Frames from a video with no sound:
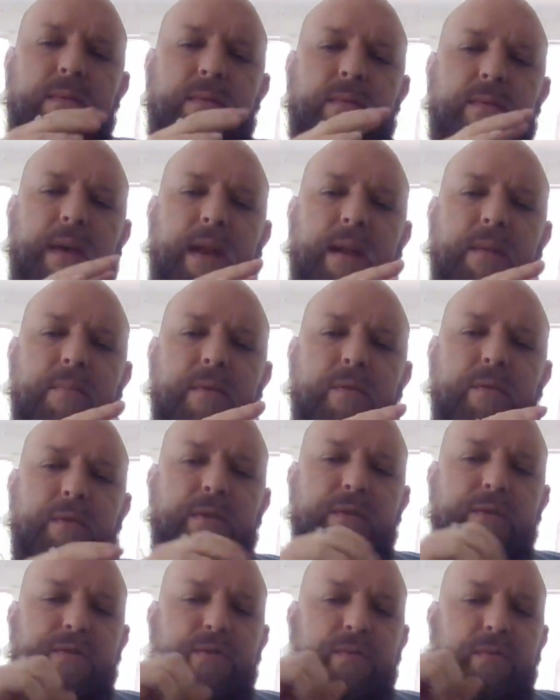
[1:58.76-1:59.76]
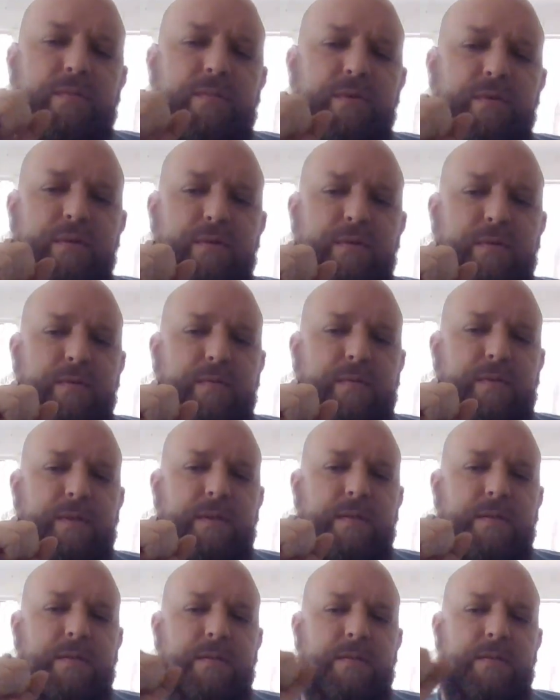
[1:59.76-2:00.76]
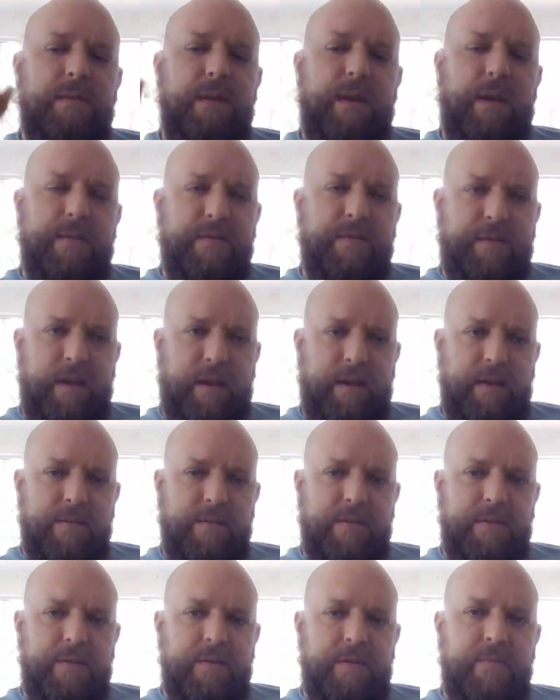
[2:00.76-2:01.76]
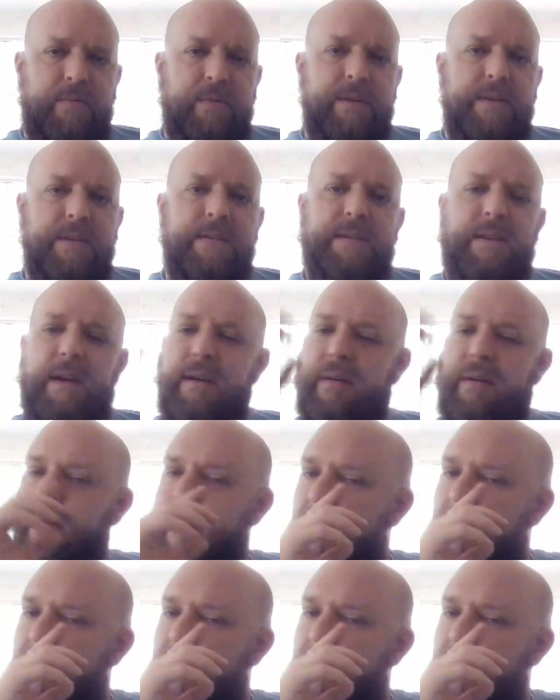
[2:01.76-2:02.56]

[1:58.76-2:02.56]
that ammonia is removed and sent onto the urea cycle,